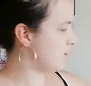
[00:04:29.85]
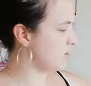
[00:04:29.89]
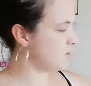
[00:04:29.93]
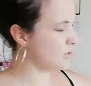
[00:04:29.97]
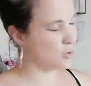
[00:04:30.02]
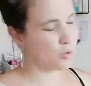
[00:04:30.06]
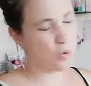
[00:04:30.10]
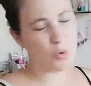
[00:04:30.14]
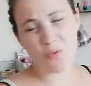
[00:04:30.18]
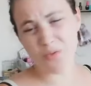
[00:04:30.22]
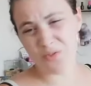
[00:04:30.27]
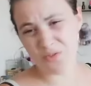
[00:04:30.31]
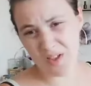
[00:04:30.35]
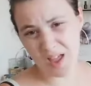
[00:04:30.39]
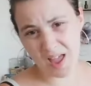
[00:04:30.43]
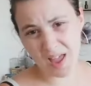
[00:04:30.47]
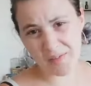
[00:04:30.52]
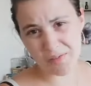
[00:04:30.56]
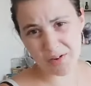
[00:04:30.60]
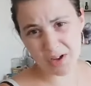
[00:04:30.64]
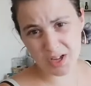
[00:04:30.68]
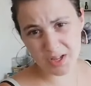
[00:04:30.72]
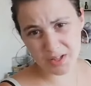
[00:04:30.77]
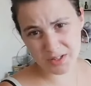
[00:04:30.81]
sort of
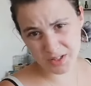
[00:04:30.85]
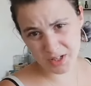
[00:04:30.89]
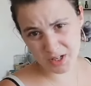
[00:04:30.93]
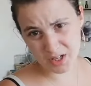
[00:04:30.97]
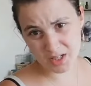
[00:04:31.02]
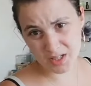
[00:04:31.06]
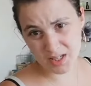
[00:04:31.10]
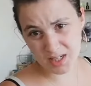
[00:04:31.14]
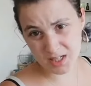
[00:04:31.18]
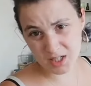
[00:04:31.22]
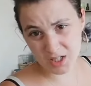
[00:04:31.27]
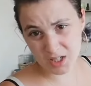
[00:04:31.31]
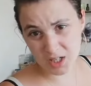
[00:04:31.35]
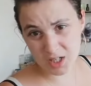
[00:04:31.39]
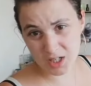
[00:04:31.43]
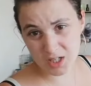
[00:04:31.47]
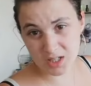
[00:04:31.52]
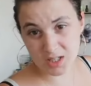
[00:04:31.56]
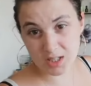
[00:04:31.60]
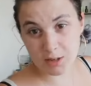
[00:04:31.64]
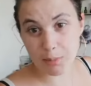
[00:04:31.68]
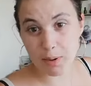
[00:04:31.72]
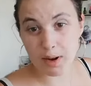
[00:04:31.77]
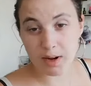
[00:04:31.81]
various
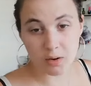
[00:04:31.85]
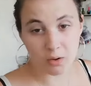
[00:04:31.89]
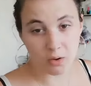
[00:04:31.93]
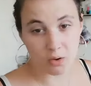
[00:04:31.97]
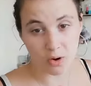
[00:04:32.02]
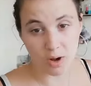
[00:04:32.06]
conditioners depending